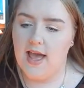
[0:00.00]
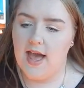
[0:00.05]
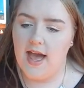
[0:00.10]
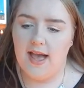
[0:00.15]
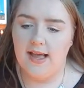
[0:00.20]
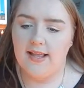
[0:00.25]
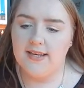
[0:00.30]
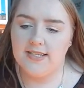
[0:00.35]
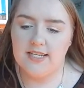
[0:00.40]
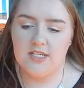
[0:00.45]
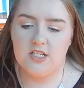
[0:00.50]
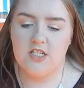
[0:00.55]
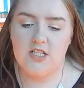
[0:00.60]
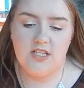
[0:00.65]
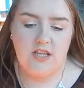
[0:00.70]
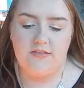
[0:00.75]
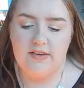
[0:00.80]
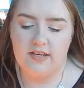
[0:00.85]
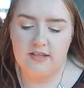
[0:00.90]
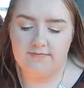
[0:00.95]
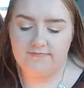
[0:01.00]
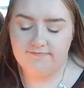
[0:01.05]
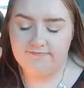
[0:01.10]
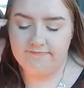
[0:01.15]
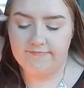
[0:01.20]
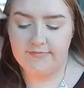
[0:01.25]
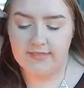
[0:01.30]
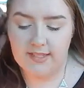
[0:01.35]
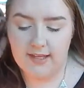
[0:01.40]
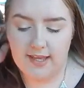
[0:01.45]
And I just love it.
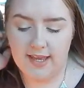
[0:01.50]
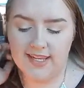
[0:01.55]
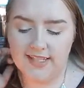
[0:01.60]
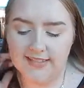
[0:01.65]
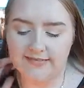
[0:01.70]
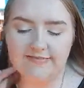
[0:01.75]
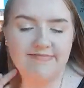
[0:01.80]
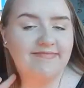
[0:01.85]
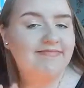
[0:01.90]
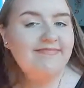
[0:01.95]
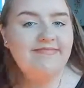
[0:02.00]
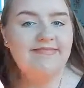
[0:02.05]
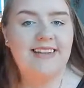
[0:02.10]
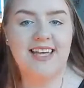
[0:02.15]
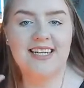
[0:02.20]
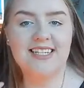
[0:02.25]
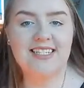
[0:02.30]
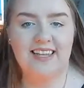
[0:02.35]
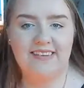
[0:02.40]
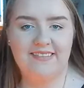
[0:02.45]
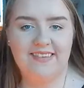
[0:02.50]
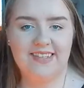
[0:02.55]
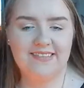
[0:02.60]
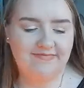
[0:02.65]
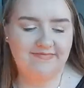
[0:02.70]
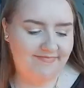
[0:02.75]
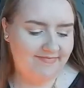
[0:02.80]
Okay? I just love it.